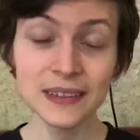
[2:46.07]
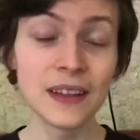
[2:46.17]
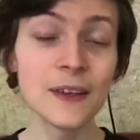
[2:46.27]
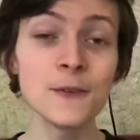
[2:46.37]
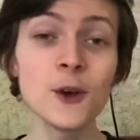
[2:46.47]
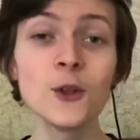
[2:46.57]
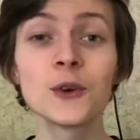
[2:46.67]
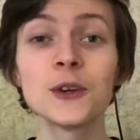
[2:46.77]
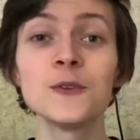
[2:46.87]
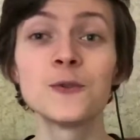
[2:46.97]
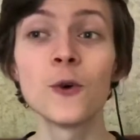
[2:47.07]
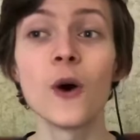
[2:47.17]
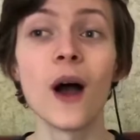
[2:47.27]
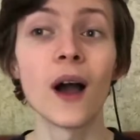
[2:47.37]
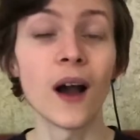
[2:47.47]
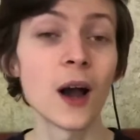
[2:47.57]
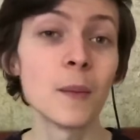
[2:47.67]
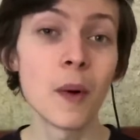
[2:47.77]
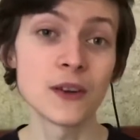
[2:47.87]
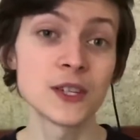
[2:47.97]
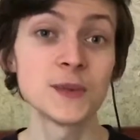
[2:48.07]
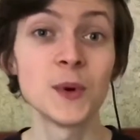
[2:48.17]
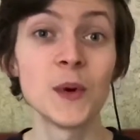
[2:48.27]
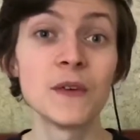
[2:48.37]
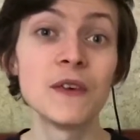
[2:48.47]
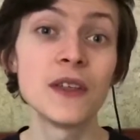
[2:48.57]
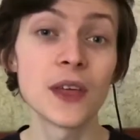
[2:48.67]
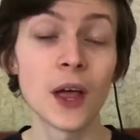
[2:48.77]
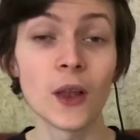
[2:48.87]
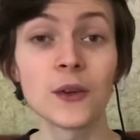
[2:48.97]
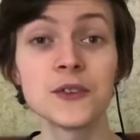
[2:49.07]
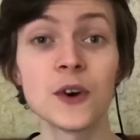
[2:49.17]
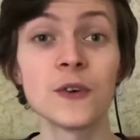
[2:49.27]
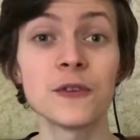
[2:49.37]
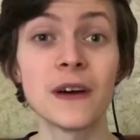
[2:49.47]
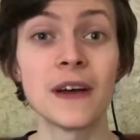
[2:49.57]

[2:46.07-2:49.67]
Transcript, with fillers: if you're looking for a high budget movie with a lot of